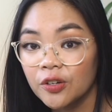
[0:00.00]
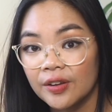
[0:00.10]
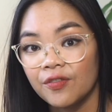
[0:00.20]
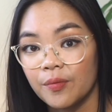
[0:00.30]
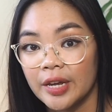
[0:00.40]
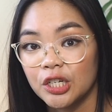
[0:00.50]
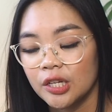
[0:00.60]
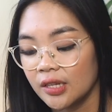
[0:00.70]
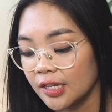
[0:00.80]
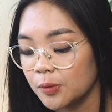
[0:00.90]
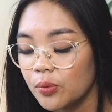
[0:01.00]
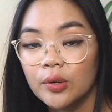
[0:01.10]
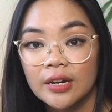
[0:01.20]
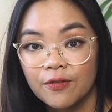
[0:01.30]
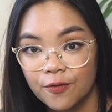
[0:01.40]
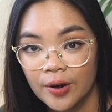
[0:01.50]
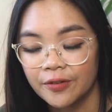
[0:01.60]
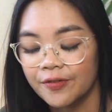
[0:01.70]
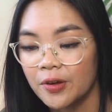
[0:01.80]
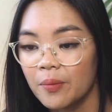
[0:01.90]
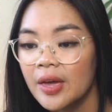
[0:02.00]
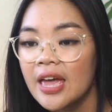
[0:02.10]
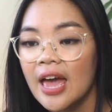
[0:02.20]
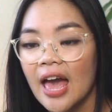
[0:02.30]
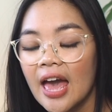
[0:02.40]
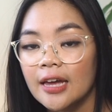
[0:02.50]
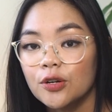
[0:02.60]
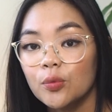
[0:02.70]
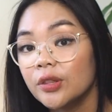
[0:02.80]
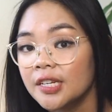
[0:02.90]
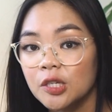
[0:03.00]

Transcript: of information that's put in front of them, and what they're